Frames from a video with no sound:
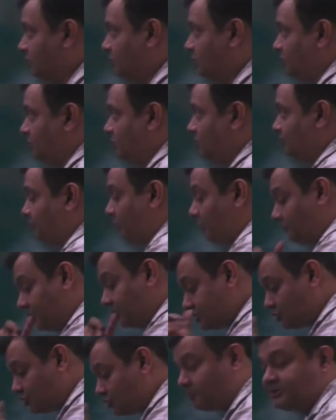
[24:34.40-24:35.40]
for
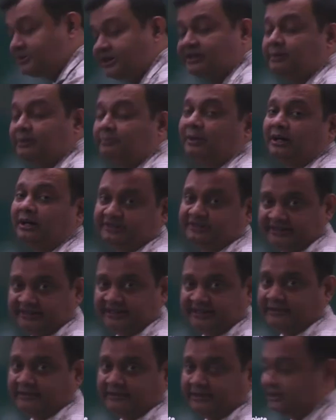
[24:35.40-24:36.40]
which object the mass is
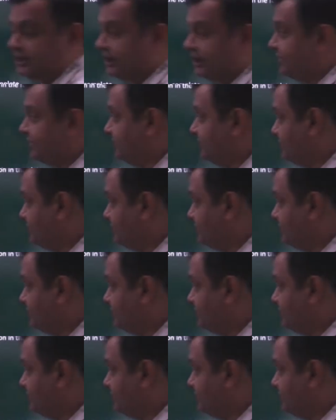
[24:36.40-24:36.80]
given. Like here